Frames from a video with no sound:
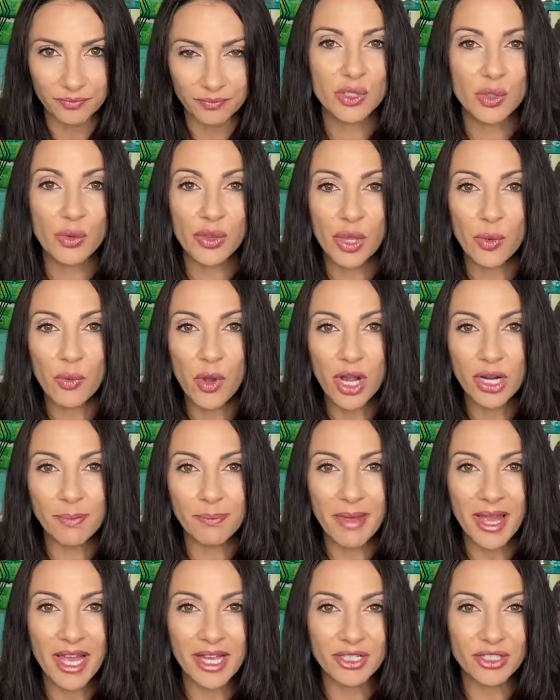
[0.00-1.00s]
So they walked
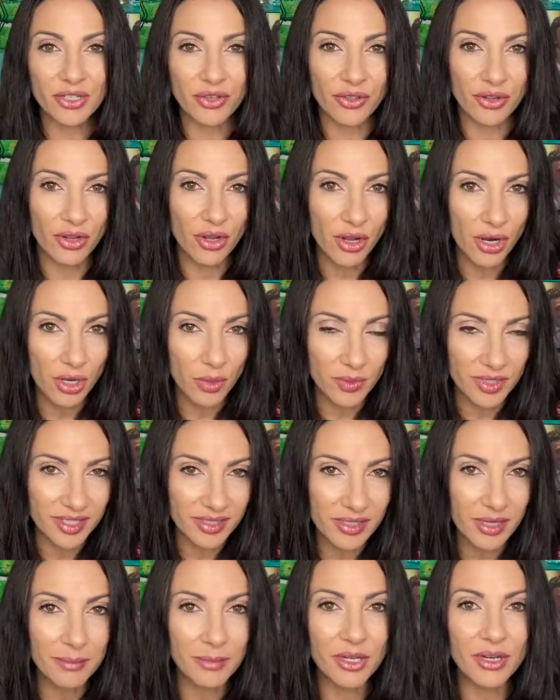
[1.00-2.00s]
back to the car with
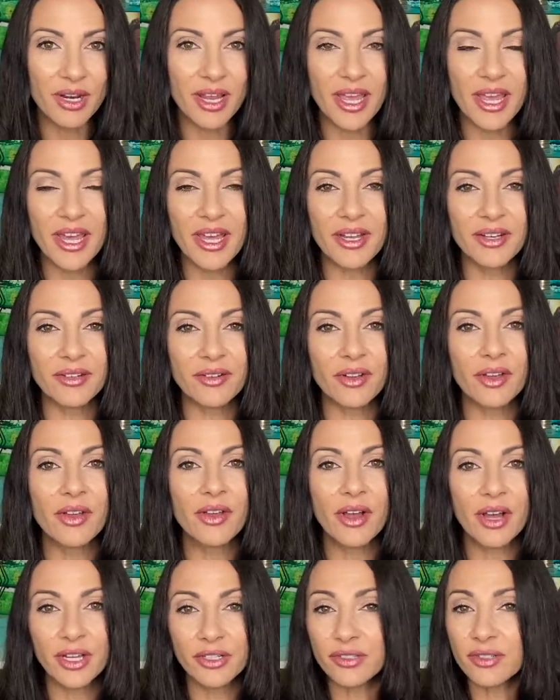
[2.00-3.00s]
Summer, and
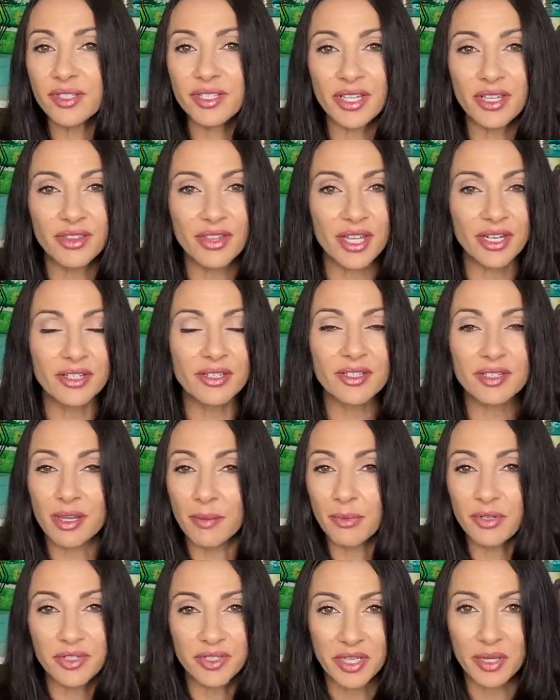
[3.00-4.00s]
Hunter said that
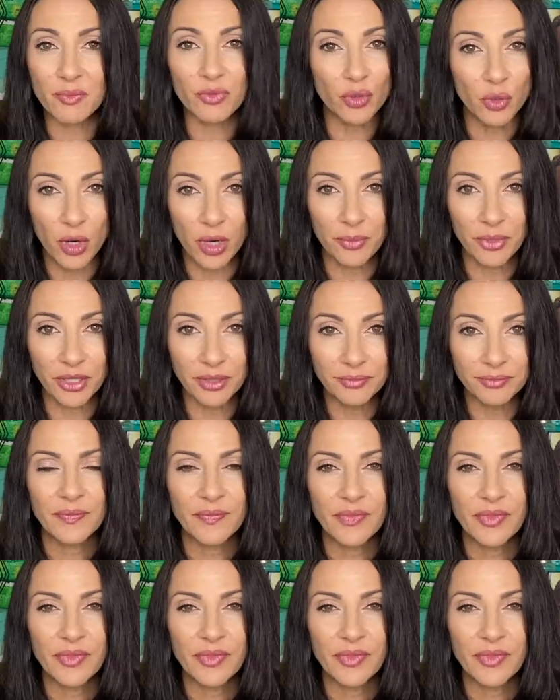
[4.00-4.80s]
Summer seemed normal.